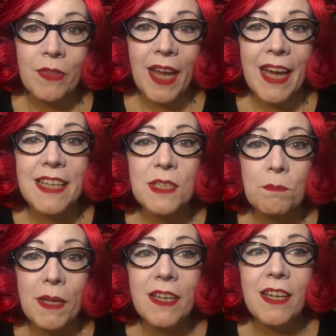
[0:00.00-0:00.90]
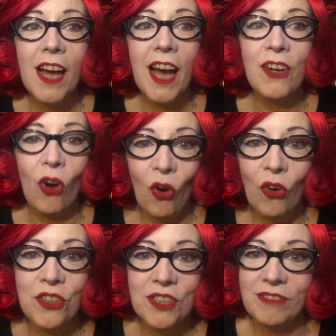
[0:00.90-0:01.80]
It's been an
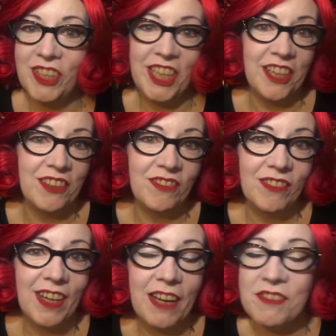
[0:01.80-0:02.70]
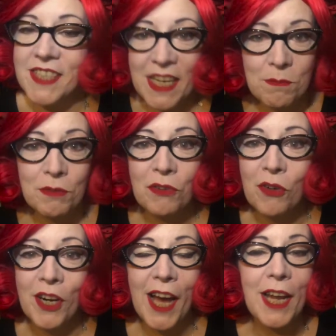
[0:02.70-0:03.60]
odd year. I've said it
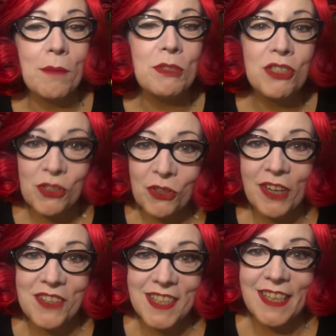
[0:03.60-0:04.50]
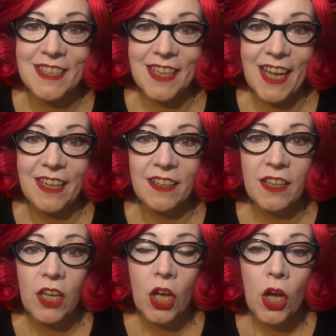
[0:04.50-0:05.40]
before and I'm sure I'll say it again.
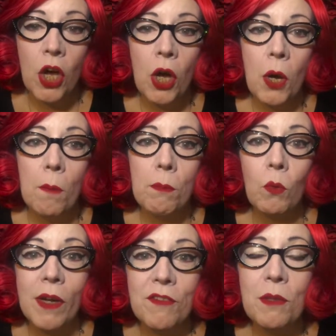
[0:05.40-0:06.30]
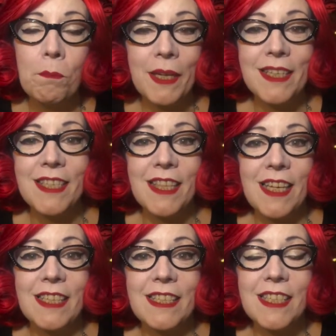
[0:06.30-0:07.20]
But one of the biggest
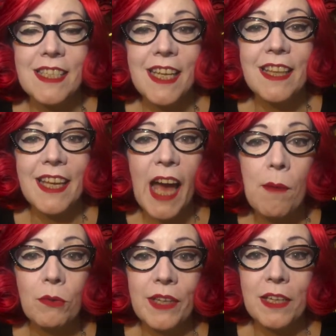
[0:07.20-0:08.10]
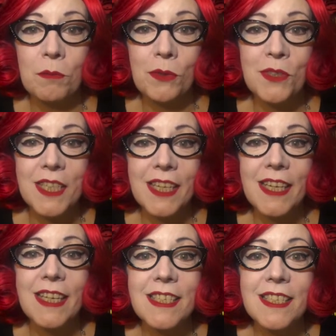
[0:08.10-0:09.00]
things that's hit the cabaret community
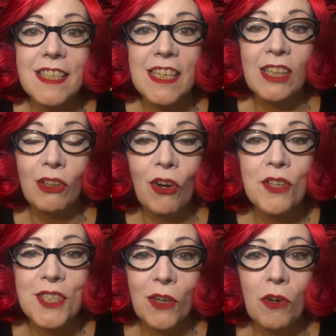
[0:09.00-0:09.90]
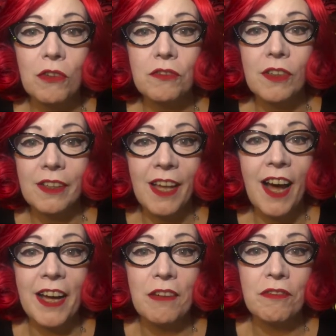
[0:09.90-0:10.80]
is the loss of
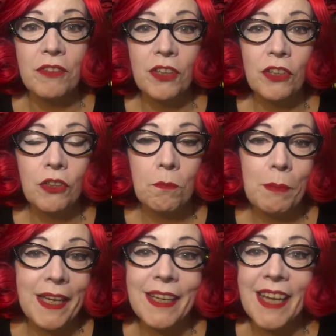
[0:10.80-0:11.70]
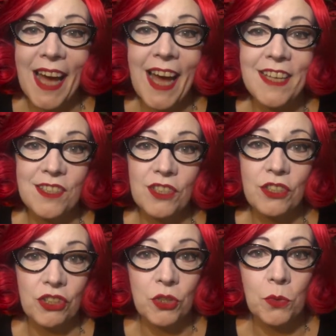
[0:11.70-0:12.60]
live big cast
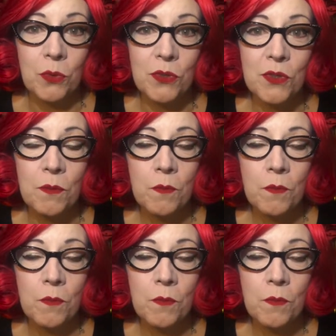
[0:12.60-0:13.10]
shows.